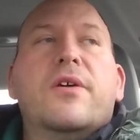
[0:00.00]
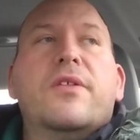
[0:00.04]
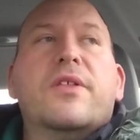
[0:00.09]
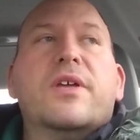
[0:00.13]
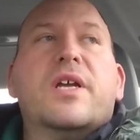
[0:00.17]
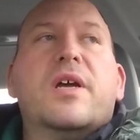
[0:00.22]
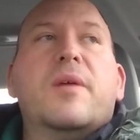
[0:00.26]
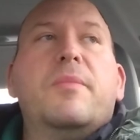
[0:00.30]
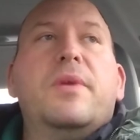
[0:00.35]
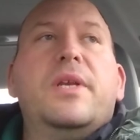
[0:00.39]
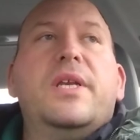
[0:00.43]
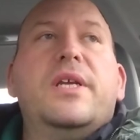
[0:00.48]
the
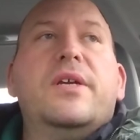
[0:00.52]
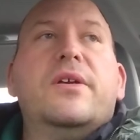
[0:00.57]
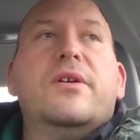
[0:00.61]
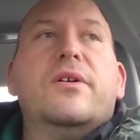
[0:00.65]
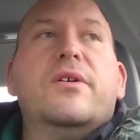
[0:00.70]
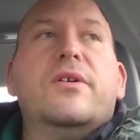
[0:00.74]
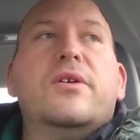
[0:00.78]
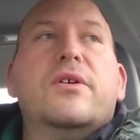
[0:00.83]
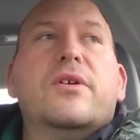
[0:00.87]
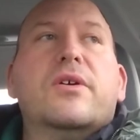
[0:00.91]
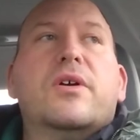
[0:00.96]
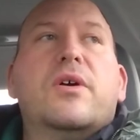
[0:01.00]
coming
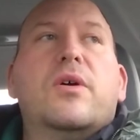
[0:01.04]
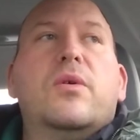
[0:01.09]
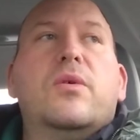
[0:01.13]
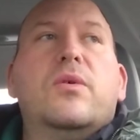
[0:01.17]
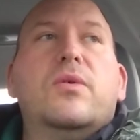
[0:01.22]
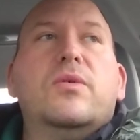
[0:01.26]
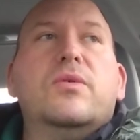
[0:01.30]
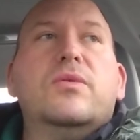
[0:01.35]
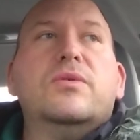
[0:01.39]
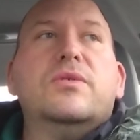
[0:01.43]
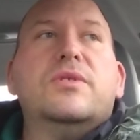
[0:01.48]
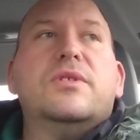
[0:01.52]
year, your
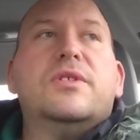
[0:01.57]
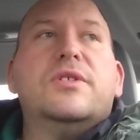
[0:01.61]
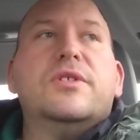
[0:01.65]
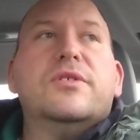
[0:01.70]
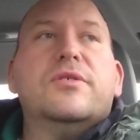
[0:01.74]
goals,